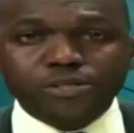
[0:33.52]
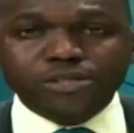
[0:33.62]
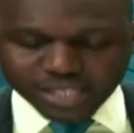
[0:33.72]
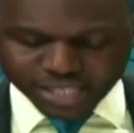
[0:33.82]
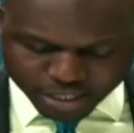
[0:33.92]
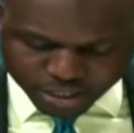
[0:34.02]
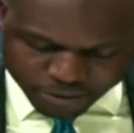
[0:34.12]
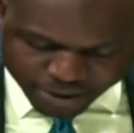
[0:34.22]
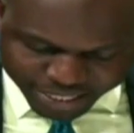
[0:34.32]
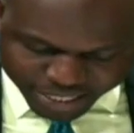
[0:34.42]
the Center
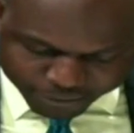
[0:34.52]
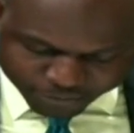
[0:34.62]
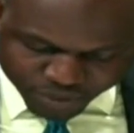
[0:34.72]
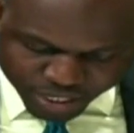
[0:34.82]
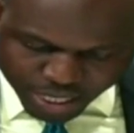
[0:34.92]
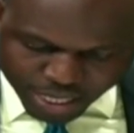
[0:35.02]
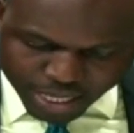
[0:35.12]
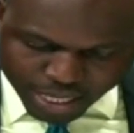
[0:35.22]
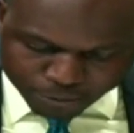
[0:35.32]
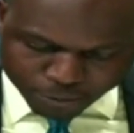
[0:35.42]
Director
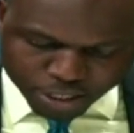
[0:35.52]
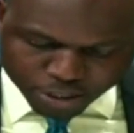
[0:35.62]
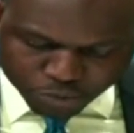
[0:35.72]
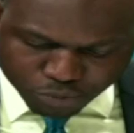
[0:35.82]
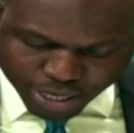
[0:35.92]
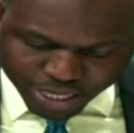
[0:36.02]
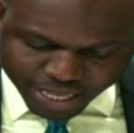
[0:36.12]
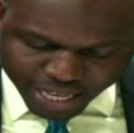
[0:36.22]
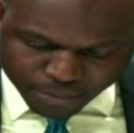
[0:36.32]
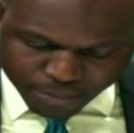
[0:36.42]
for Kisumu at the
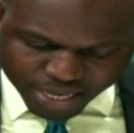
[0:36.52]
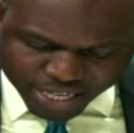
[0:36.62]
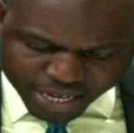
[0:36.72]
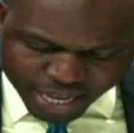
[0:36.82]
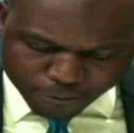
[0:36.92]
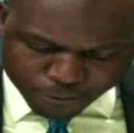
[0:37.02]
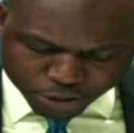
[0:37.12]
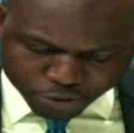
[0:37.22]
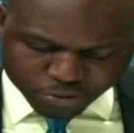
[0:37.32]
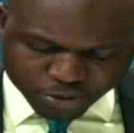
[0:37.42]
Kenya Marine and
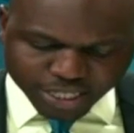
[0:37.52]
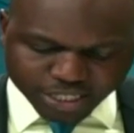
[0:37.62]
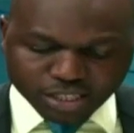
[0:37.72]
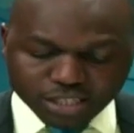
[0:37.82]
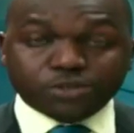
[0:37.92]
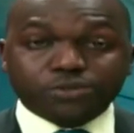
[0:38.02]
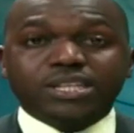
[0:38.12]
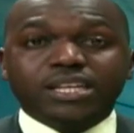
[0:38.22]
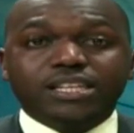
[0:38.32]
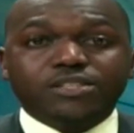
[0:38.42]
Fisheries Research Institute.
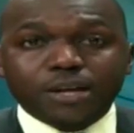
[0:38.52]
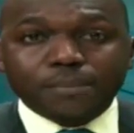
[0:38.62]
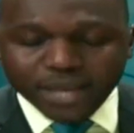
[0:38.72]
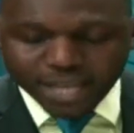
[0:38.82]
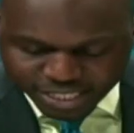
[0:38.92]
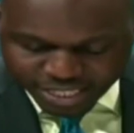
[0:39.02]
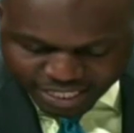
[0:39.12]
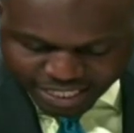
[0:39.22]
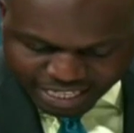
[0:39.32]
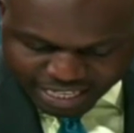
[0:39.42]
He's got a
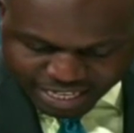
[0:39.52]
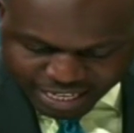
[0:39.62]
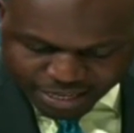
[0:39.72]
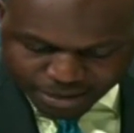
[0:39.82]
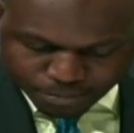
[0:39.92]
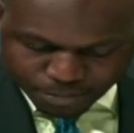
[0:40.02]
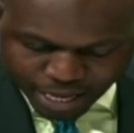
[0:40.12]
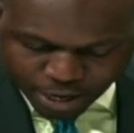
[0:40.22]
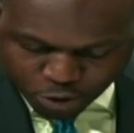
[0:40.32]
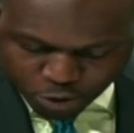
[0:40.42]
PhD in
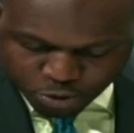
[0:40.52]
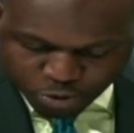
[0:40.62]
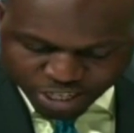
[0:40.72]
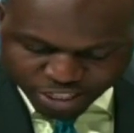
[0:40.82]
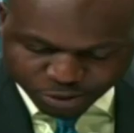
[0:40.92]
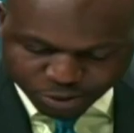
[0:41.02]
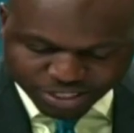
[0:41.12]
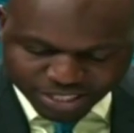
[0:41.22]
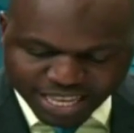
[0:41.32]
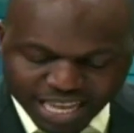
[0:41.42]

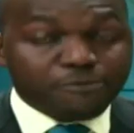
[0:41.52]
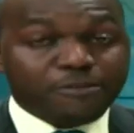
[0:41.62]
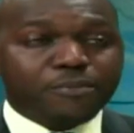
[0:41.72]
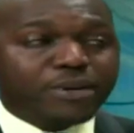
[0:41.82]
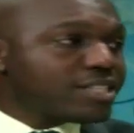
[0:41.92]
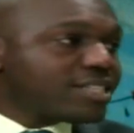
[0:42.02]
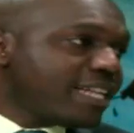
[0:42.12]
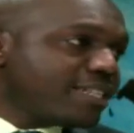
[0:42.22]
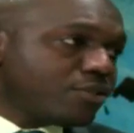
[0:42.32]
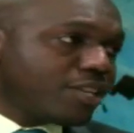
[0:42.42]
bioresource and environmental
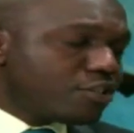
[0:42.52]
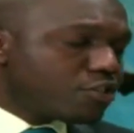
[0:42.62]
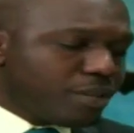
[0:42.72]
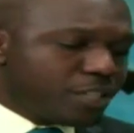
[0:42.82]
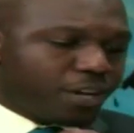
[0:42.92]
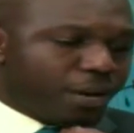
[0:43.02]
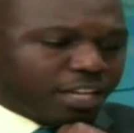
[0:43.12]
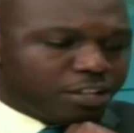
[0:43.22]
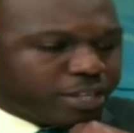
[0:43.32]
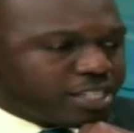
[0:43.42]
science. So thank you so much for coming
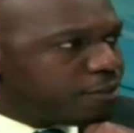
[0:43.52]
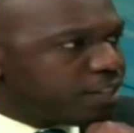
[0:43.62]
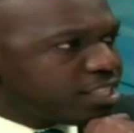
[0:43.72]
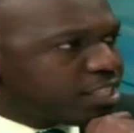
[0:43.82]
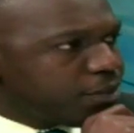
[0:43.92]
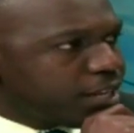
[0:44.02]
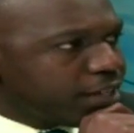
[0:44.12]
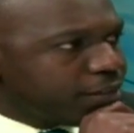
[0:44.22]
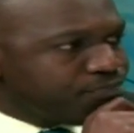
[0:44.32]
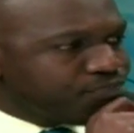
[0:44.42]
into NTV this evening.
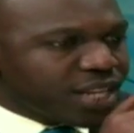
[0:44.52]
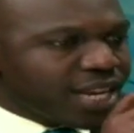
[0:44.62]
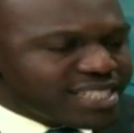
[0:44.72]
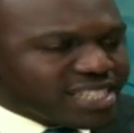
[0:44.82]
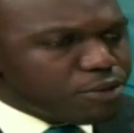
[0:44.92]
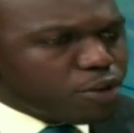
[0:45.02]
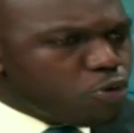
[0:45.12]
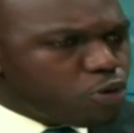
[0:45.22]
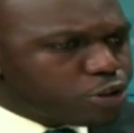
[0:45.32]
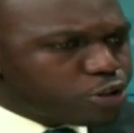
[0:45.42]
Thank you. Let's start with
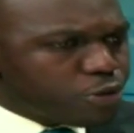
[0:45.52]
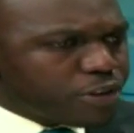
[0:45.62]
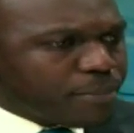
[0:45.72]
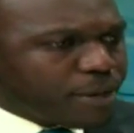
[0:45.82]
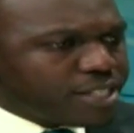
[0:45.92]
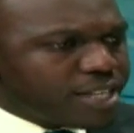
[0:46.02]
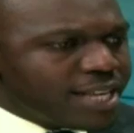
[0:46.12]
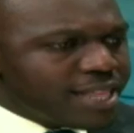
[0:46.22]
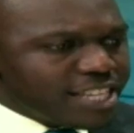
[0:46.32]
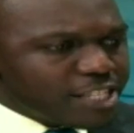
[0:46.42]
Oko's story about
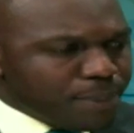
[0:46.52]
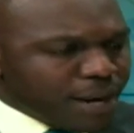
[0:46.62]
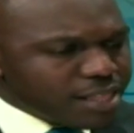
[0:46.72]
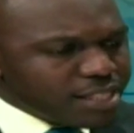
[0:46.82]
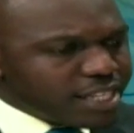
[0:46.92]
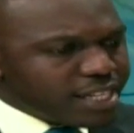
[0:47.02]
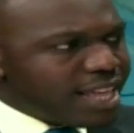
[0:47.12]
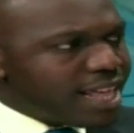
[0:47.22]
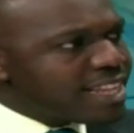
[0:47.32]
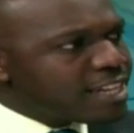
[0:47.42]
this pathogen that